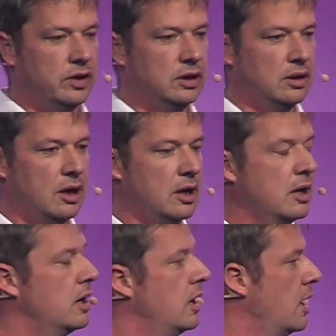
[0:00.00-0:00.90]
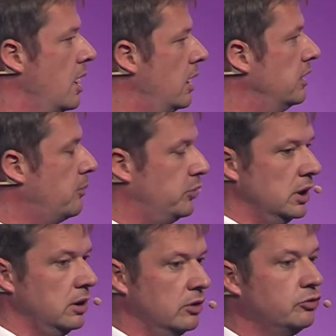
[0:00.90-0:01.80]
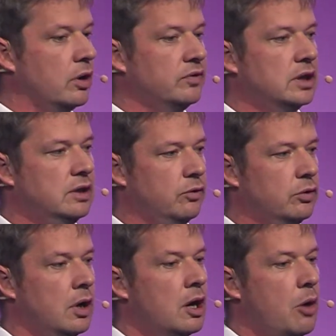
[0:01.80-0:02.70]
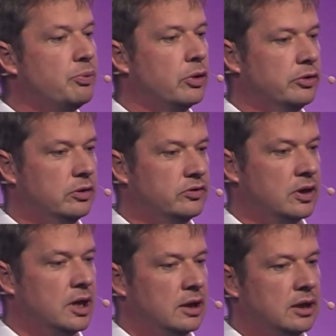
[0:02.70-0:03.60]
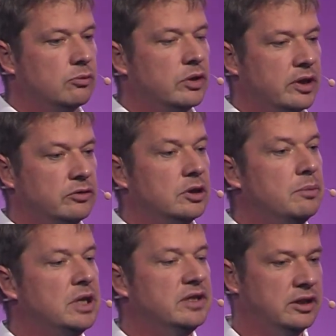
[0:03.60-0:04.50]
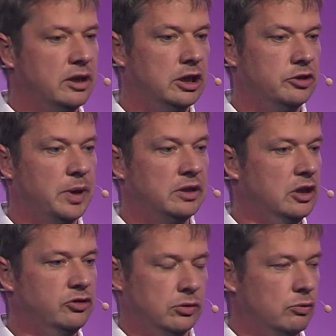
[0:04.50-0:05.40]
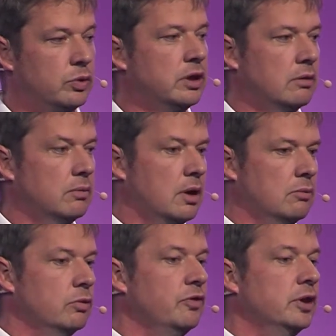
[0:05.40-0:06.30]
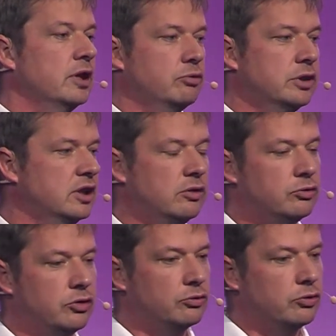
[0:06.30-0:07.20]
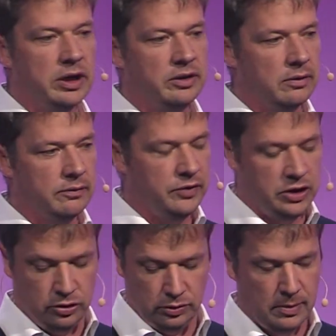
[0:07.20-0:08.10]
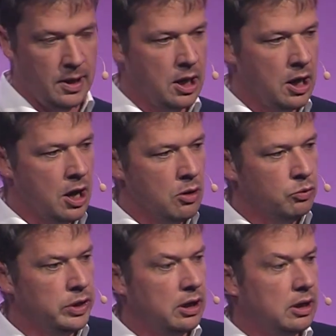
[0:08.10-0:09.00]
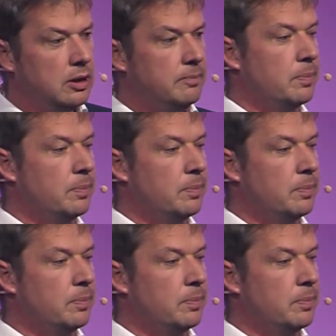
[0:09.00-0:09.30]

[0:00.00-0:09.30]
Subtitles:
and April and to have delivered a product that was actually meeting their expectation. We think that we didn't downgrade their vision. We are